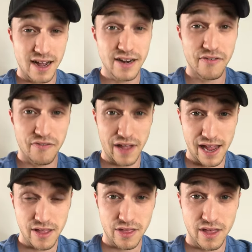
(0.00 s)
kind of
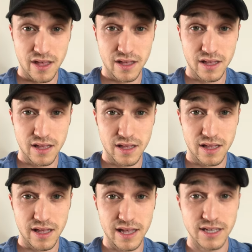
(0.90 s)
faith
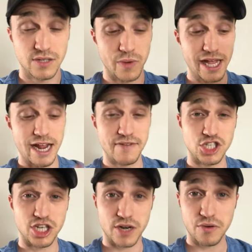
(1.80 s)
is we can have a
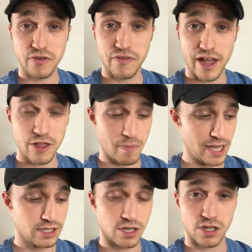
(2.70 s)
general faith
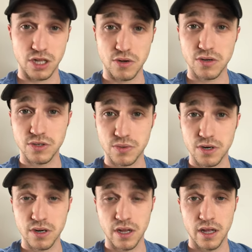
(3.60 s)
based on the logos
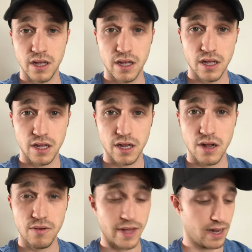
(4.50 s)
word, you
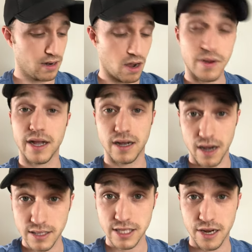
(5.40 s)
know, that okay,
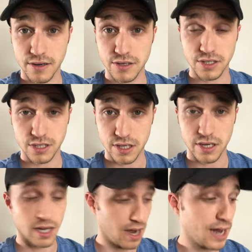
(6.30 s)
God's character is
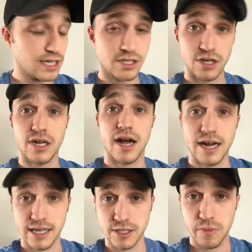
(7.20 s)
good. God is good.
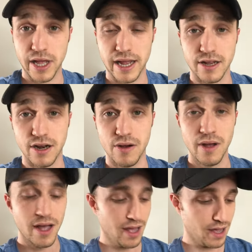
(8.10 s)
God has a plan, you know.
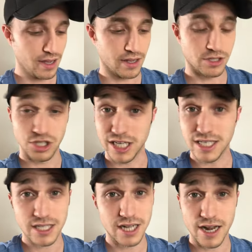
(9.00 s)

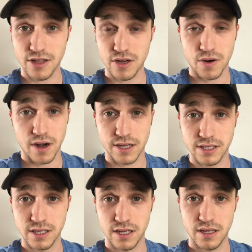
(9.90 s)
Jesus died on the
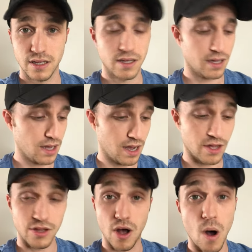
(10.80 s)
cross.
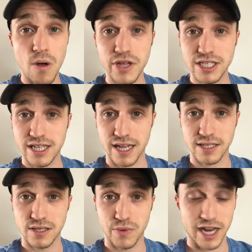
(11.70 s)
Uh, all these
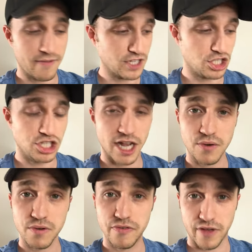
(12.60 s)
things. We can have this
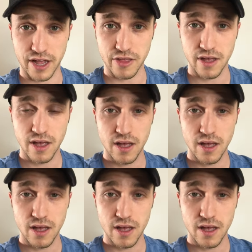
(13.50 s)
general faith,